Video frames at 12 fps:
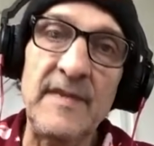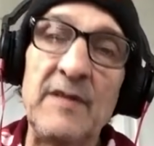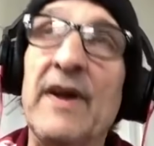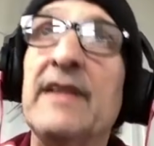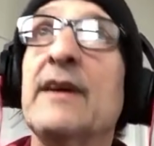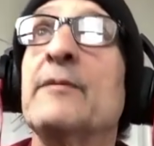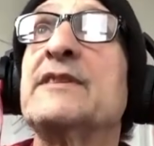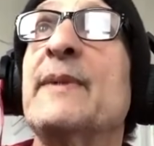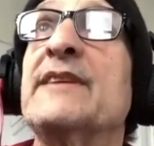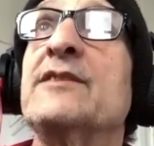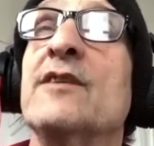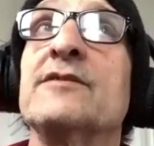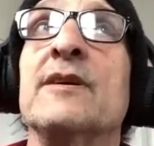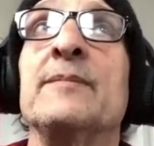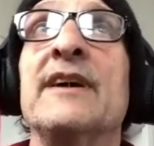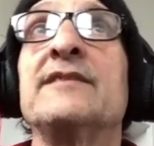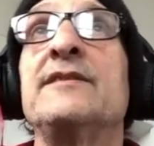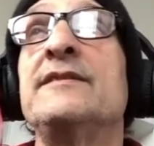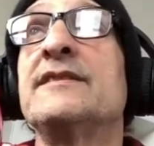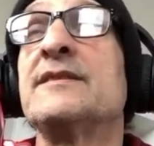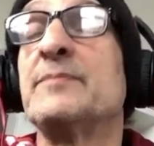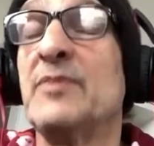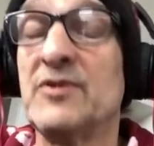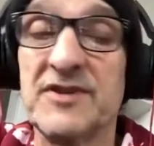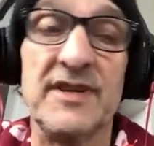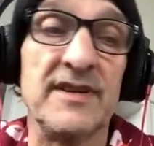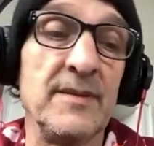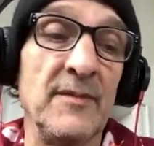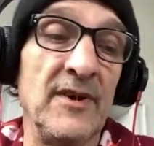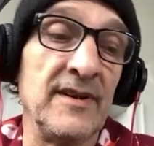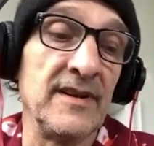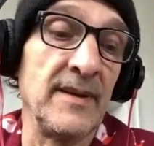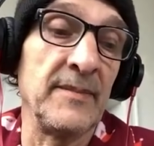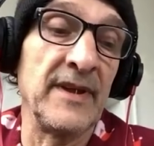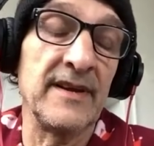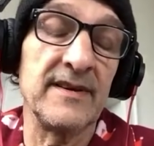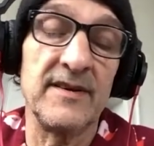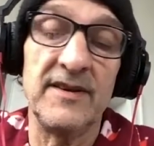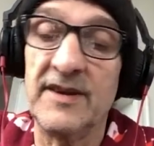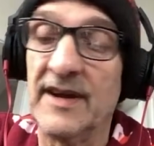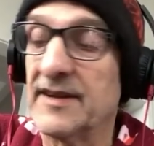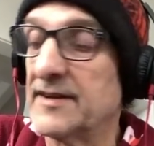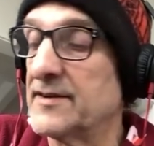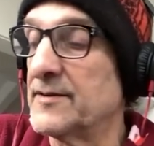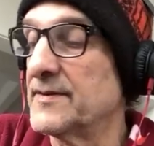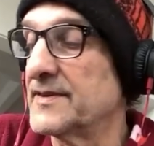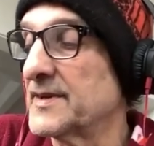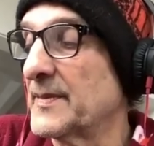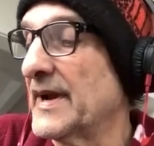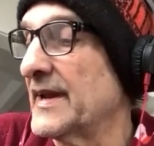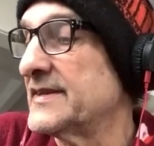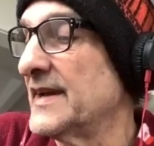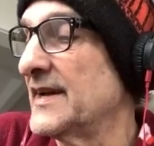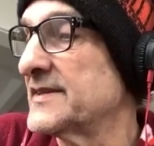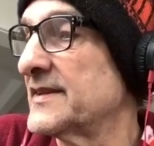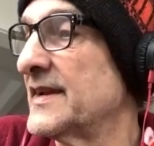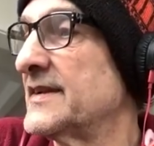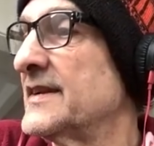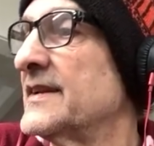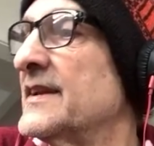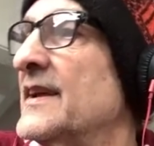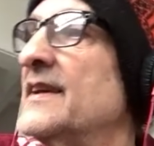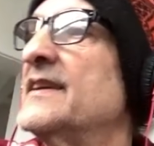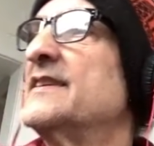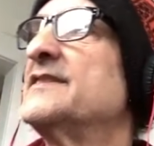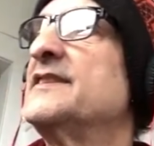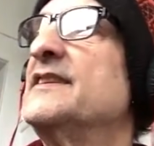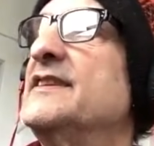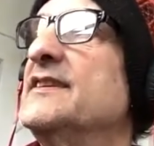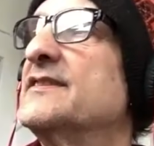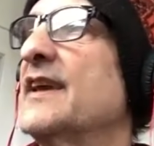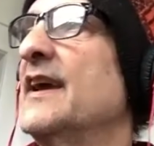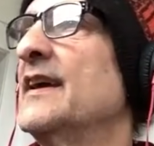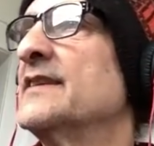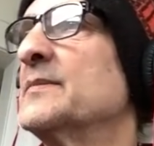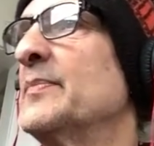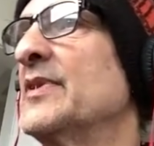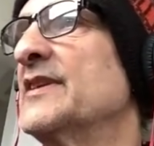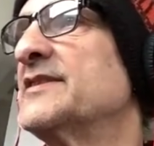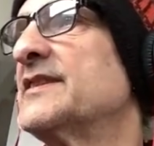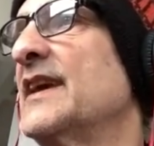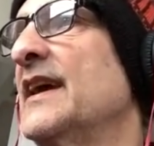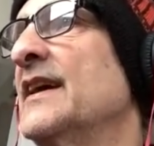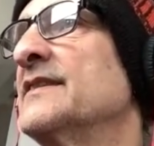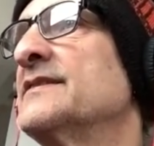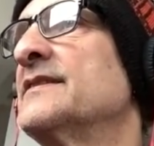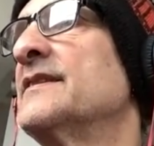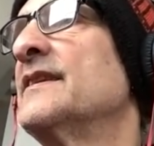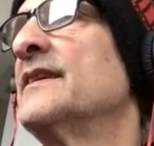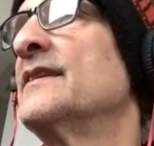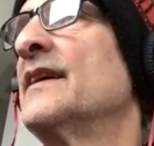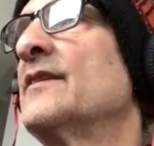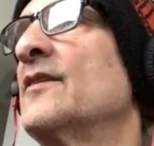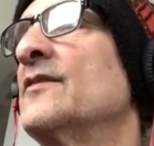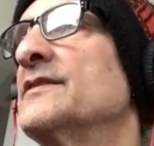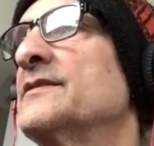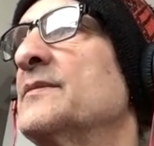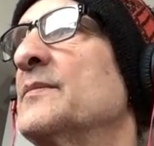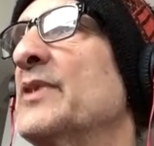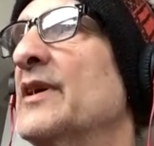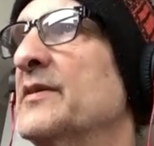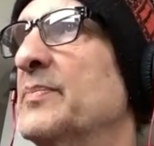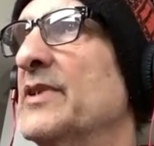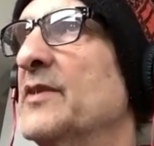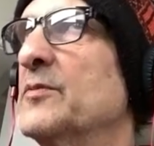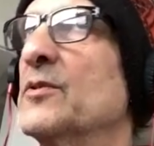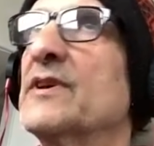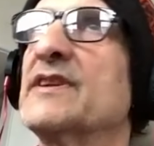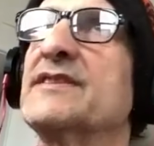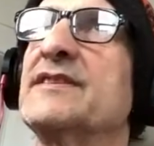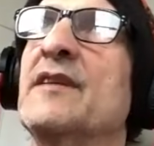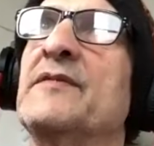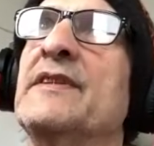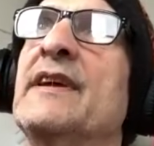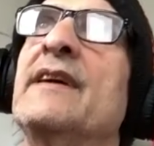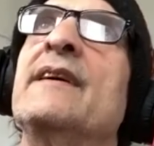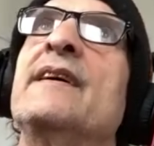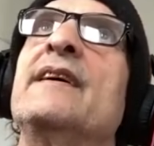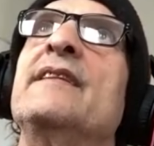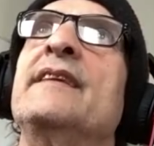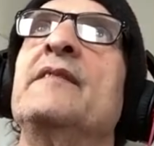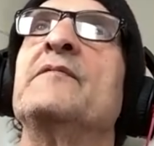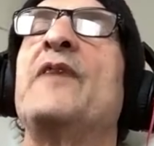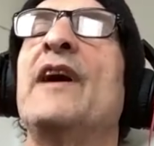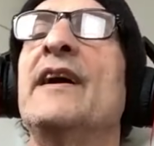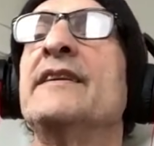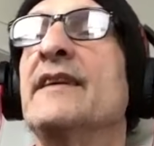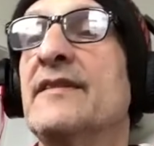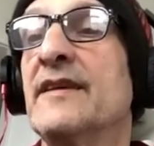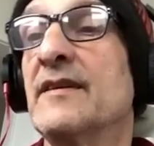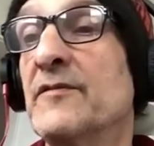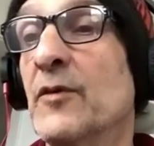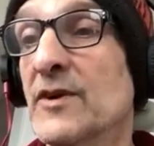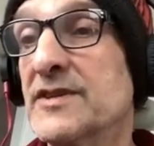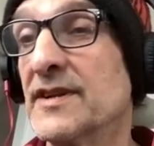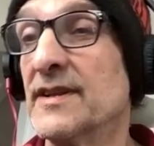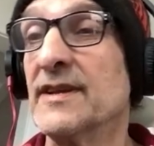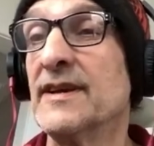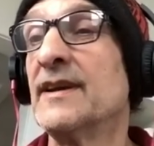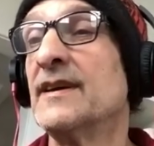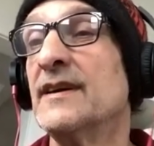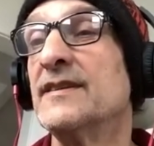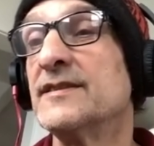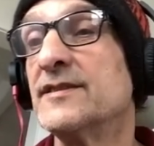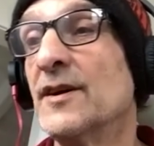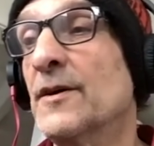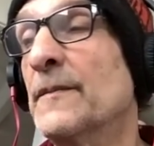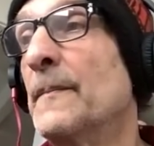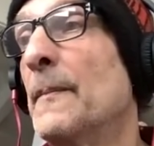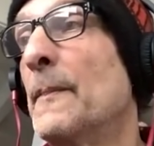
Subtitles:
finally I went to my doctor. I'm like, dude, this is bullshit. Come on. I'm like, you got to do some kind of test. They did CT scans and blood scans and like all this blood work and stuff, and they didn't find anything, fortunately. So